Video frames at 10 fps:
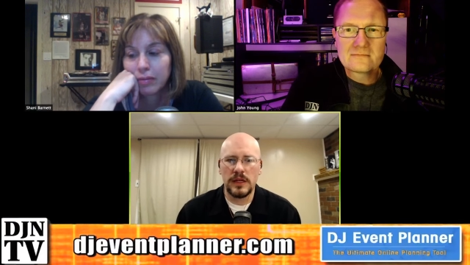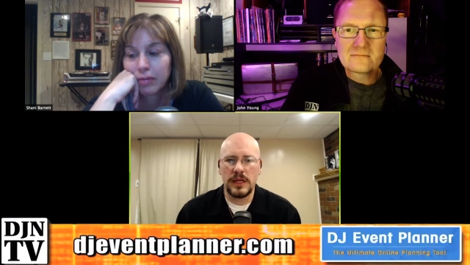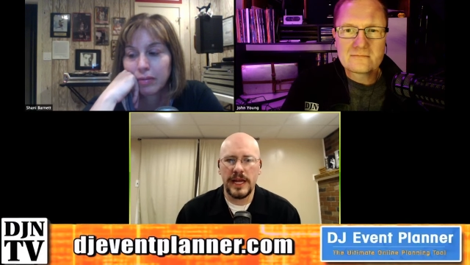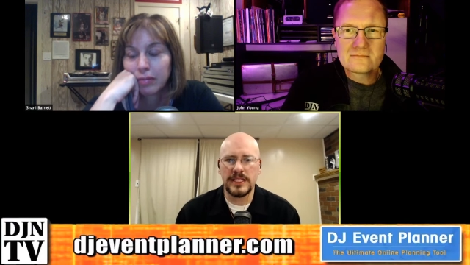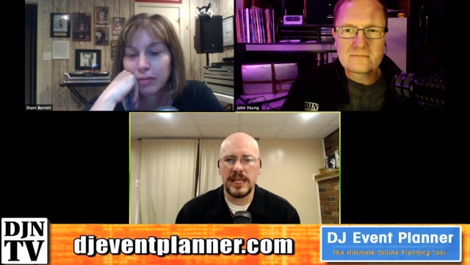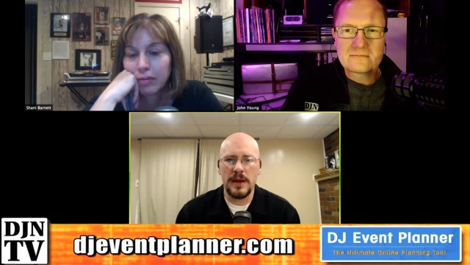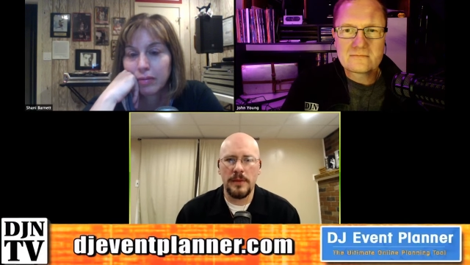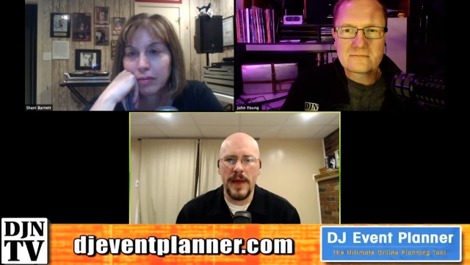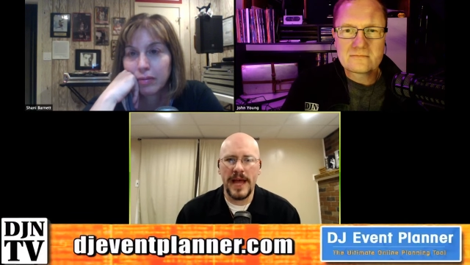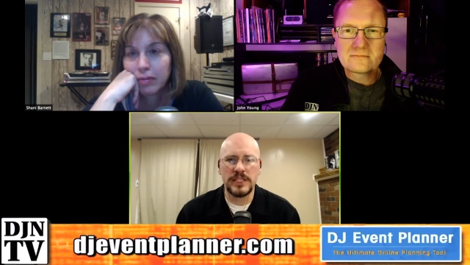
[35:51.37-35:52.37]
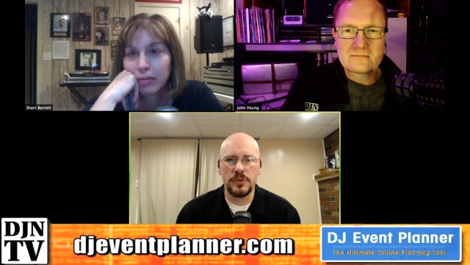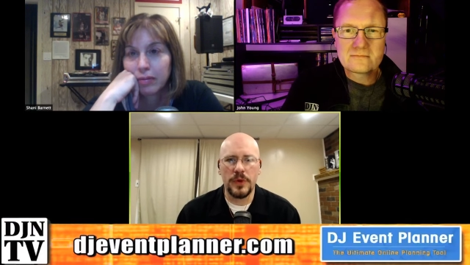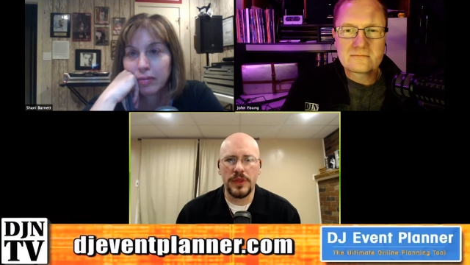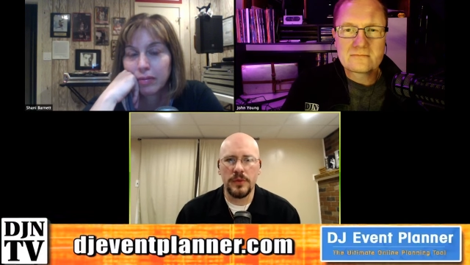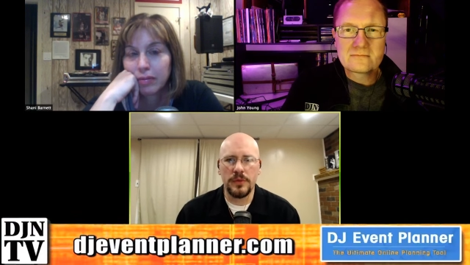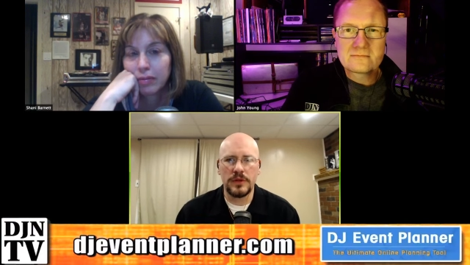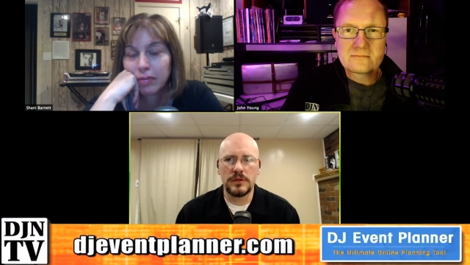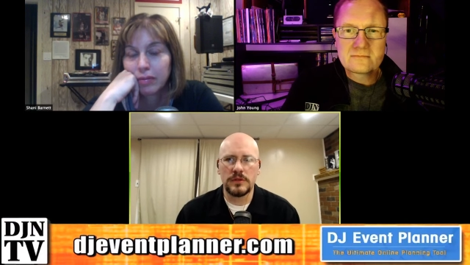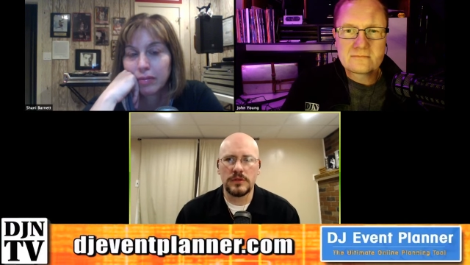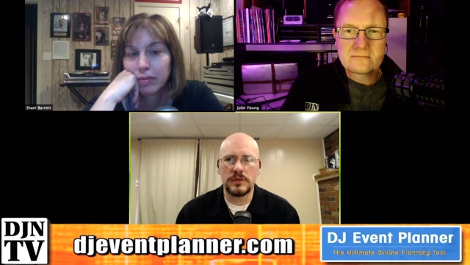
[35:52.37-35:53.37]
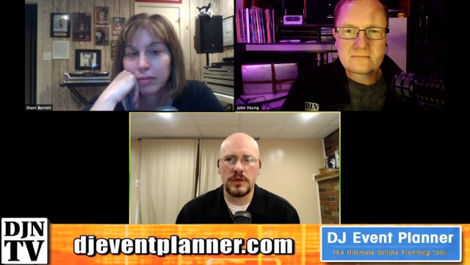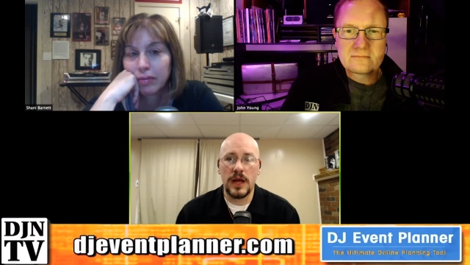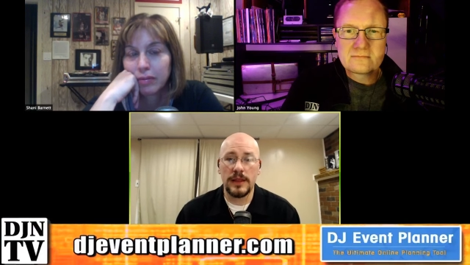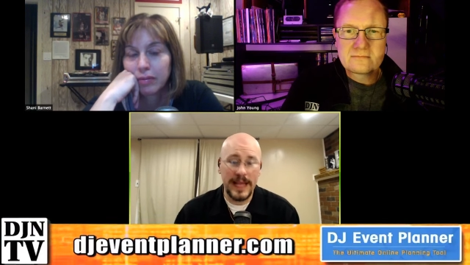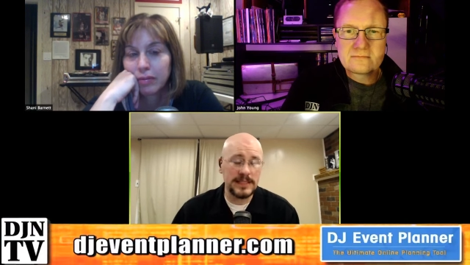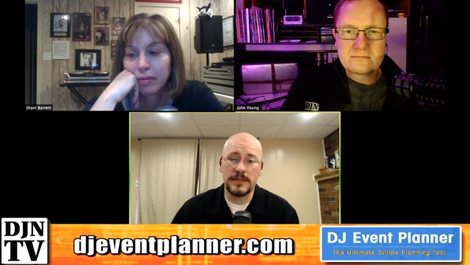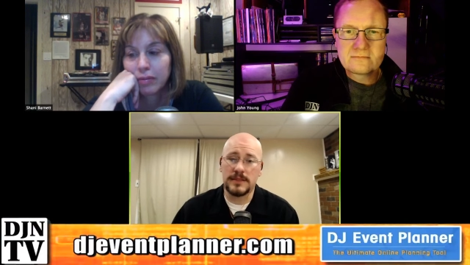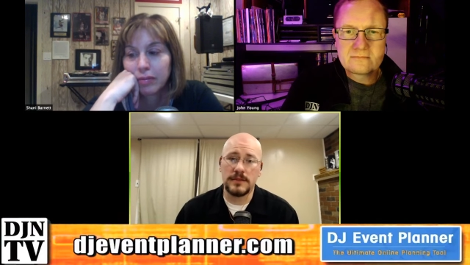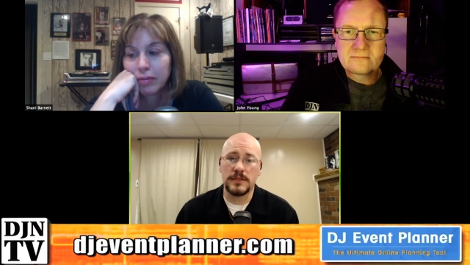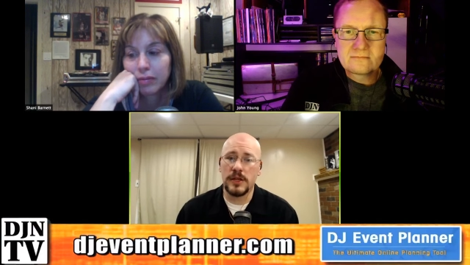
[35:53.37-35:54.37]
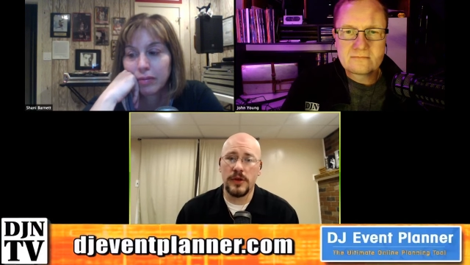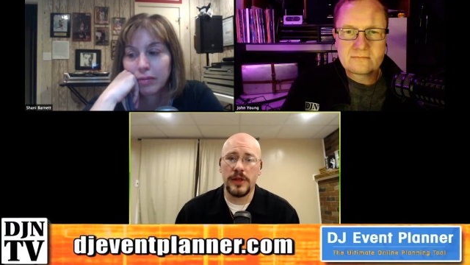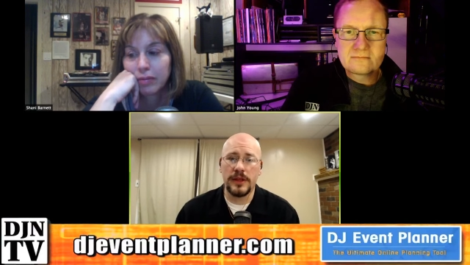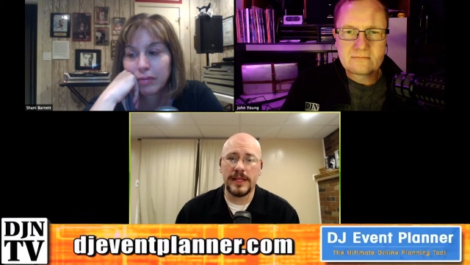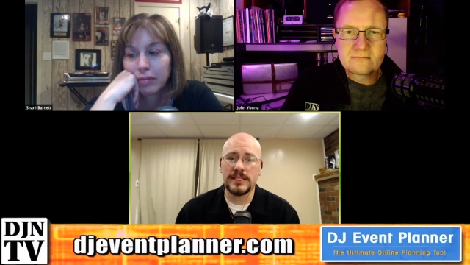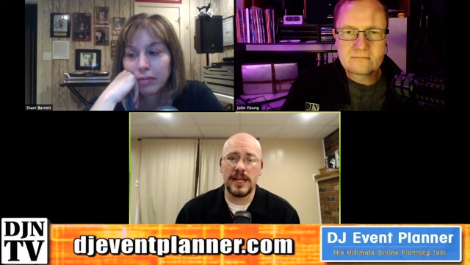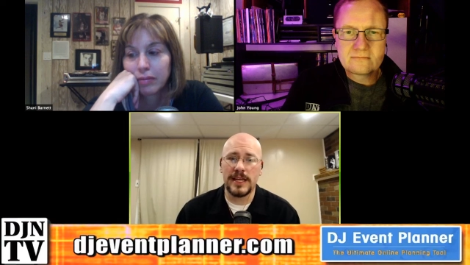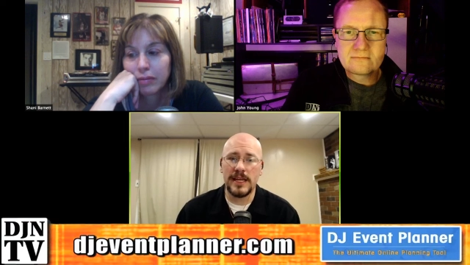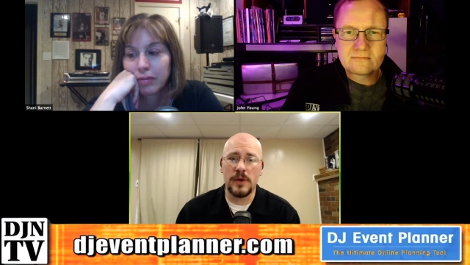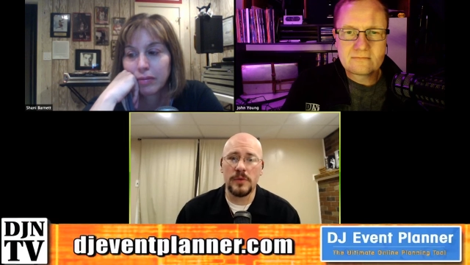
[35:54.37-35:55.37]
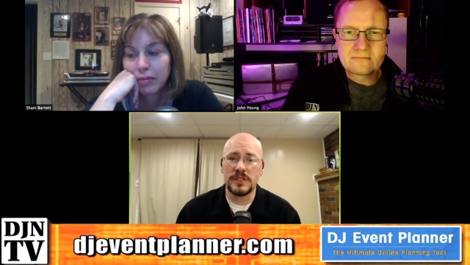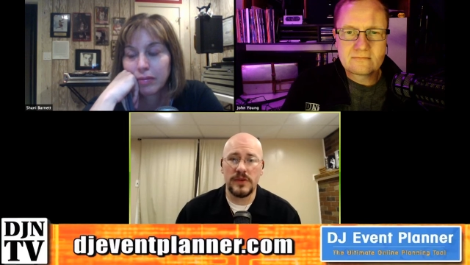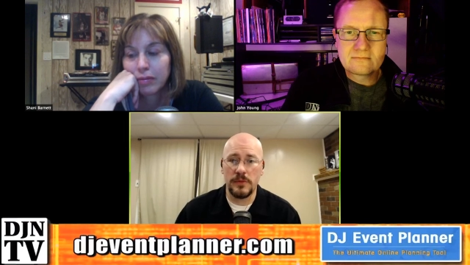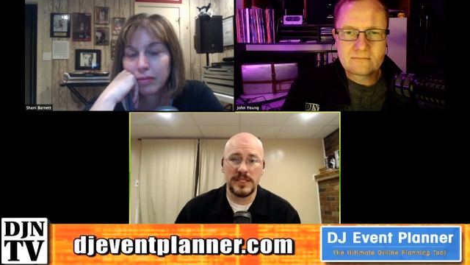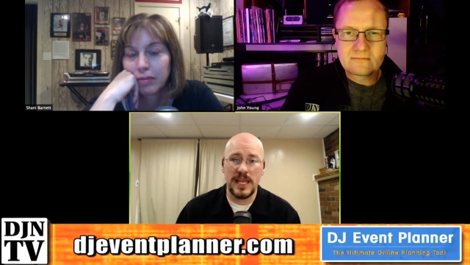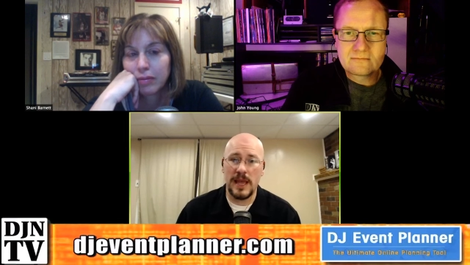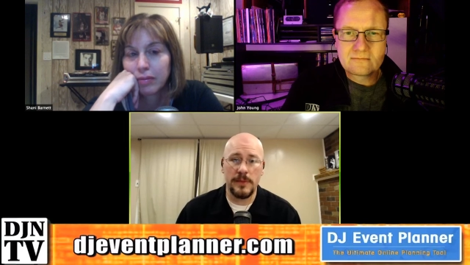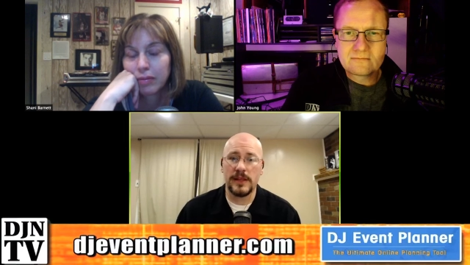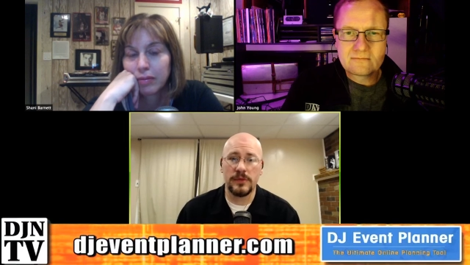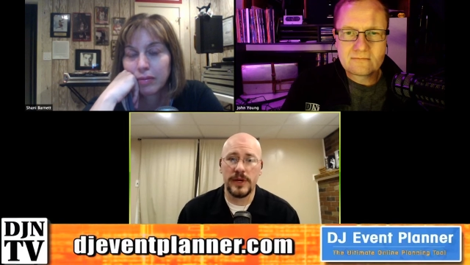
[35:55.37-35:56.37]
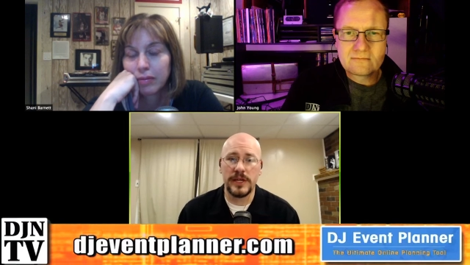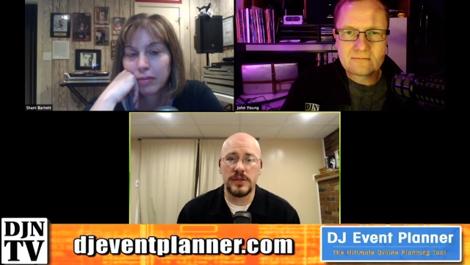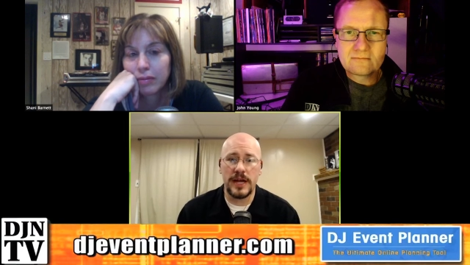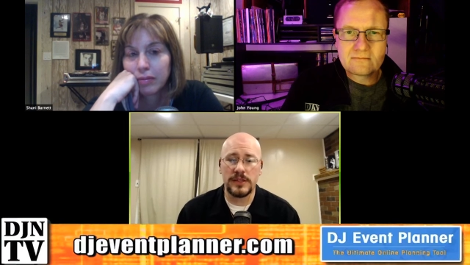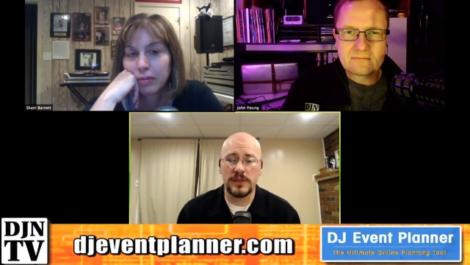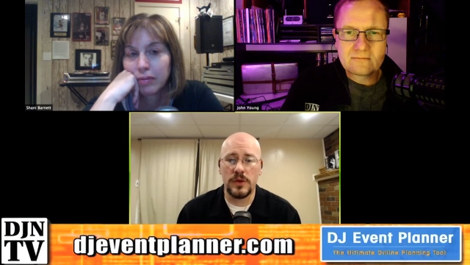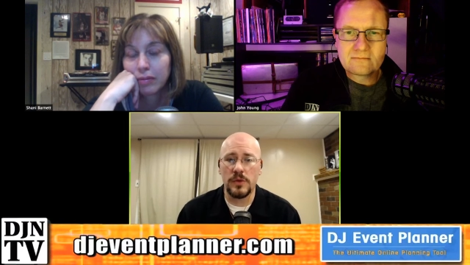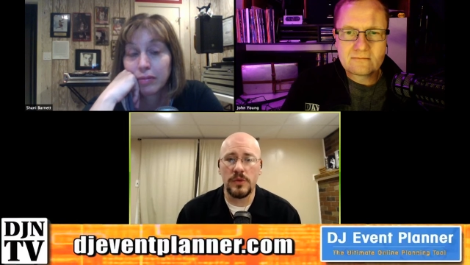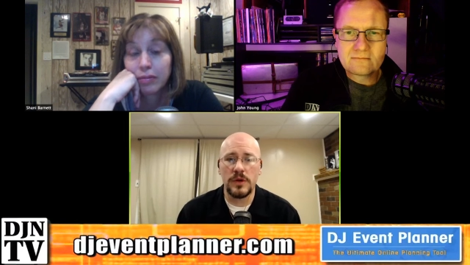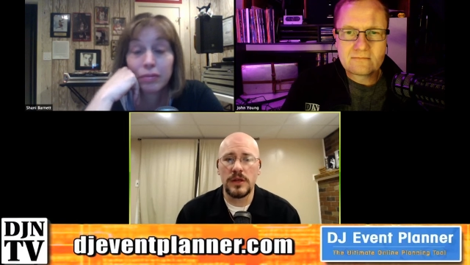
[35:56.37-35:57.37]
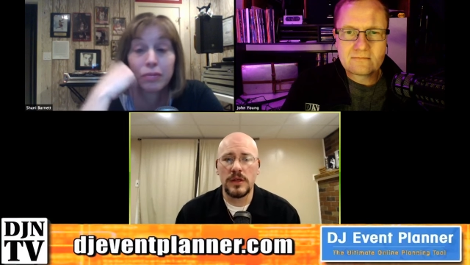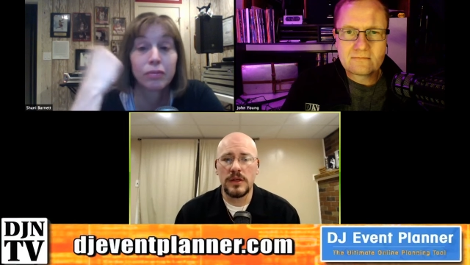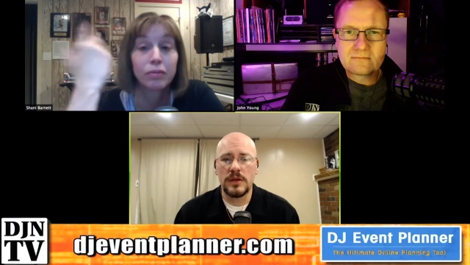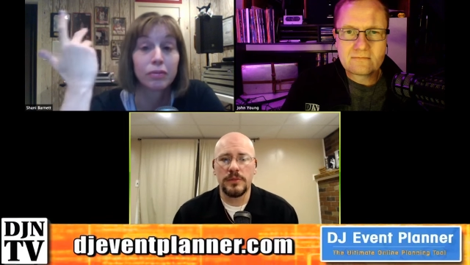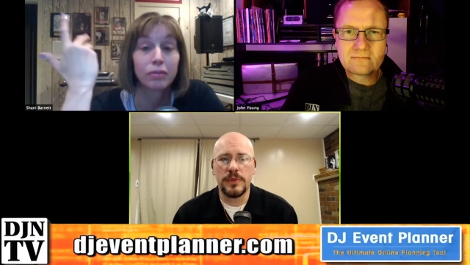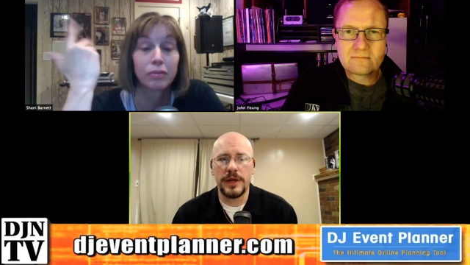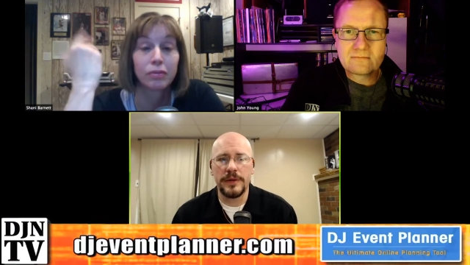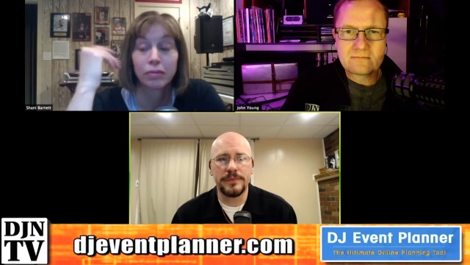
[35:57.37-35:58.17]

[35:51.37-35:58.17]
Speaker 1: I just can't imagine what they would, unless you know, the, unless the idea was everybody's camping at the racetrack too. But.